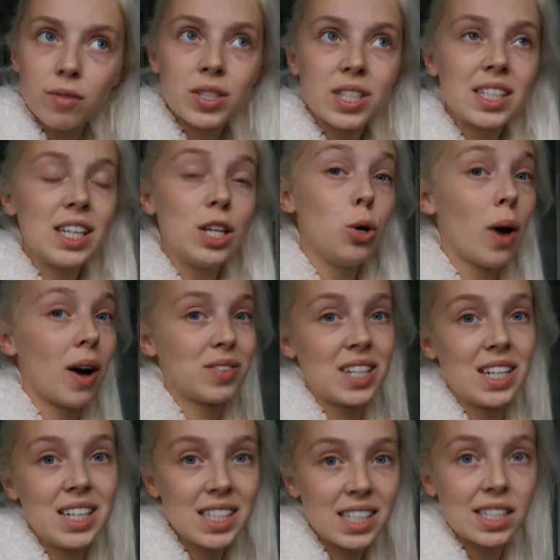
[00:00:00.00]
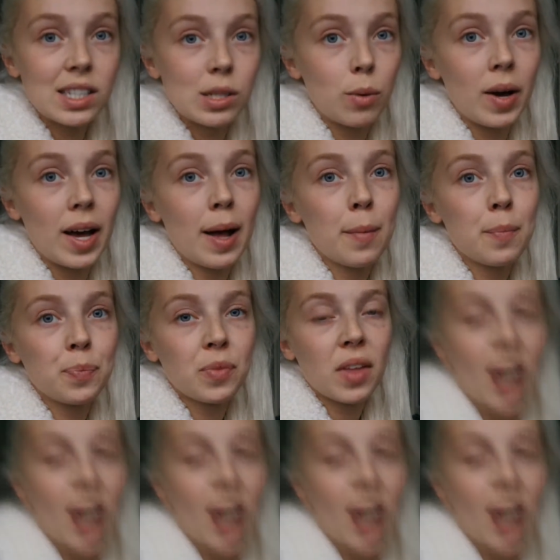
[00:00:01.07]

Obviously you have to listen to it,